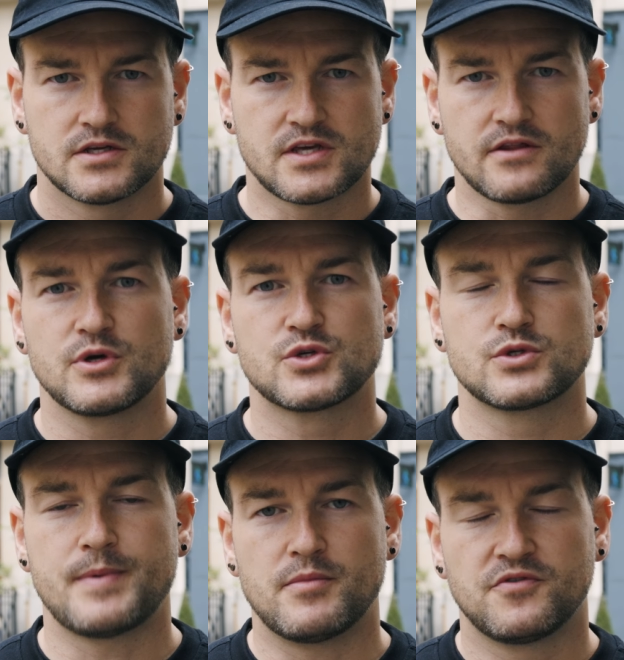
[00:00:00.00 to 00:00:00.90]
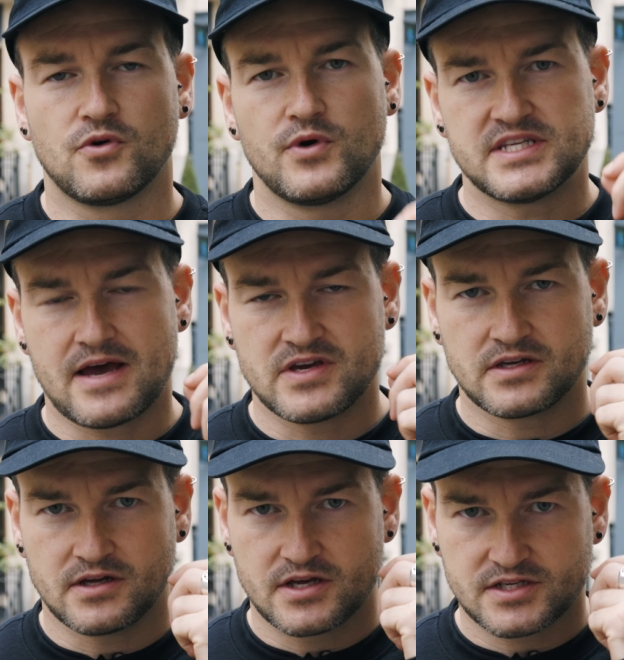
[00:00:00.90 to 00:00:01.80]
Something we talked about before is
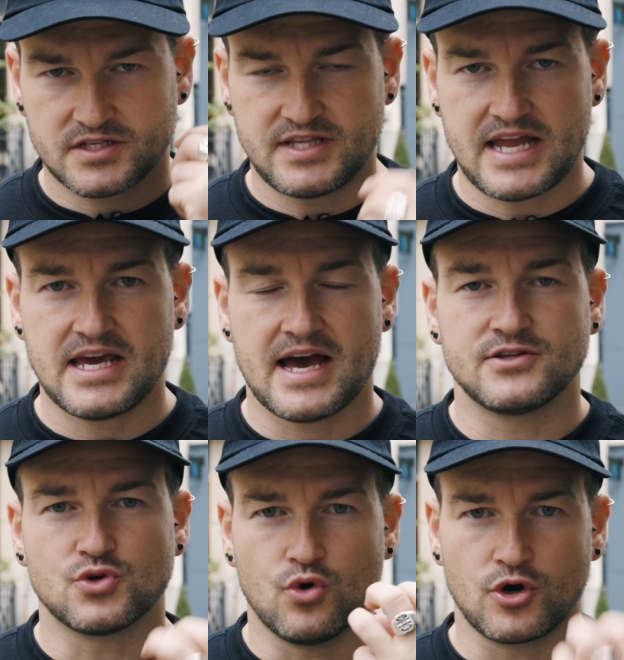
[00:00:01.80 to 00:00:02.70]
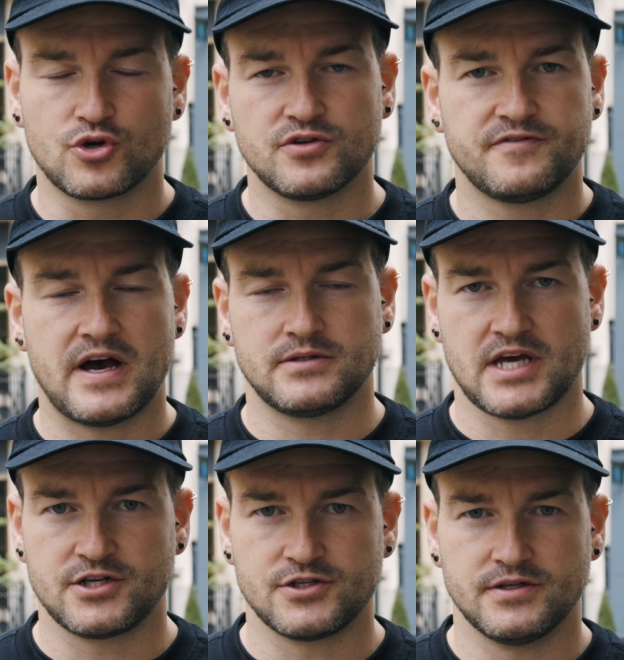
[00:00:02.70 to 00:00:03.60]
having steady hands or a good
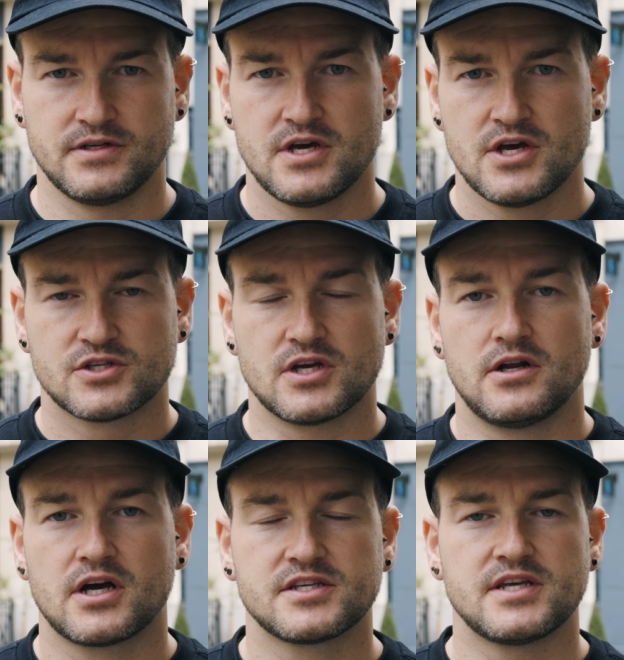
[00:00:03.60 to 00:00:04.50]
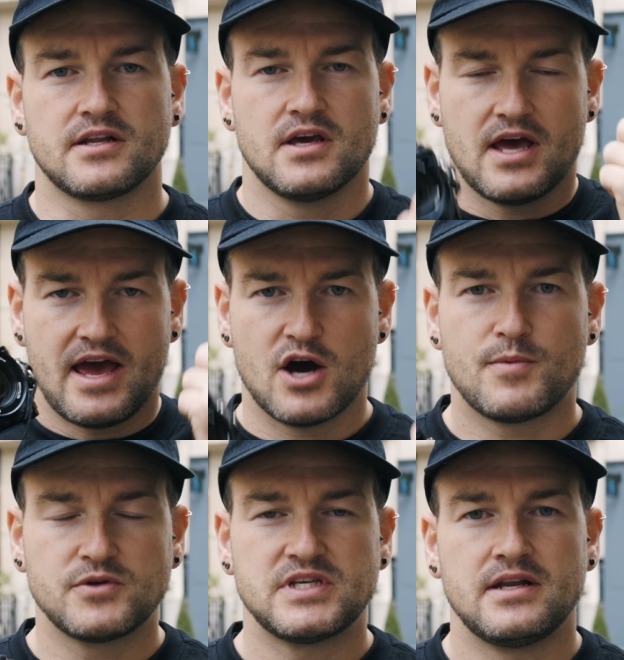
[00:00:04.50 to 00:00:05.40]
foundation. So like I said,
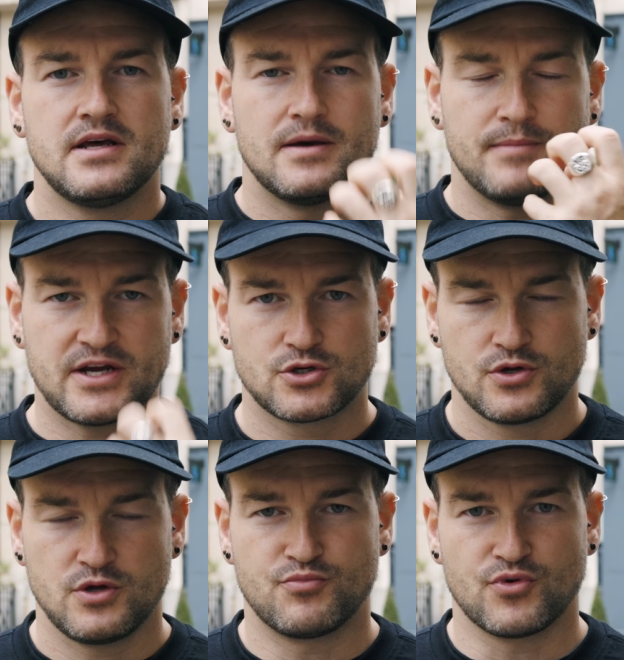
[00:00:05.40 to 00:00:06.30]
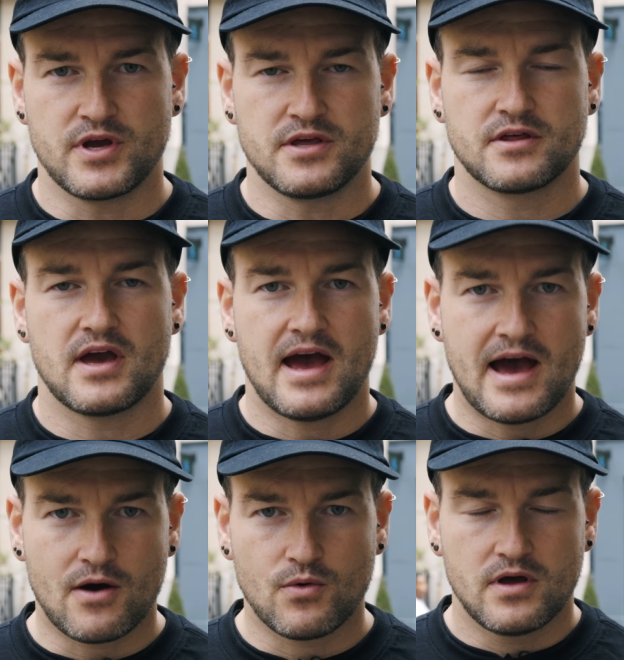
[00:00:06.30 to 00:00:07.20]
elbows in, make sure you breathe
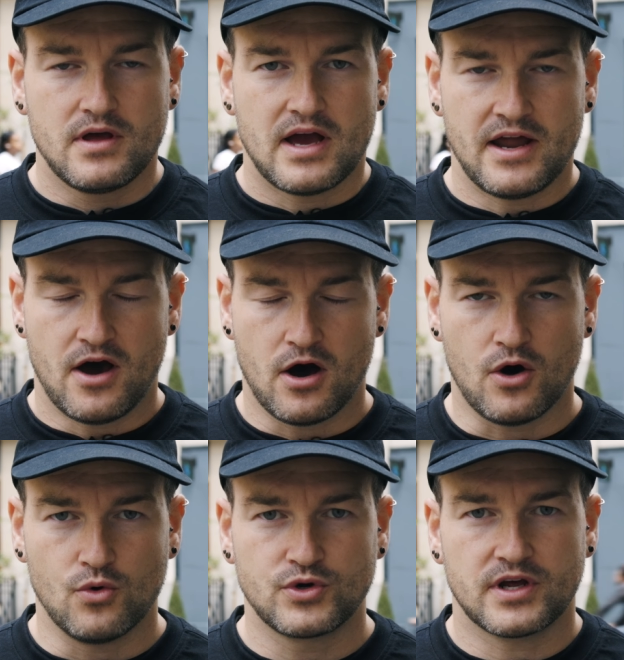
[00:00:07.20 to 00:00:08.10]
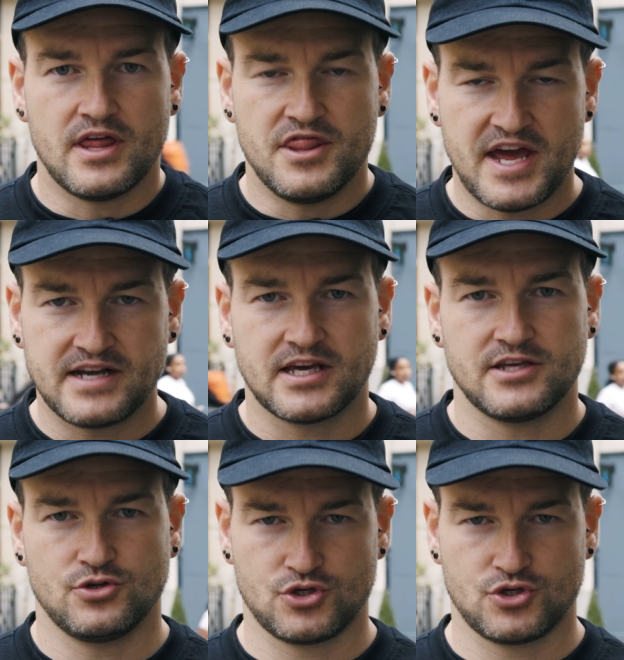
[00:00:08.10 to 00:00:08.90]
out and hold, and then get your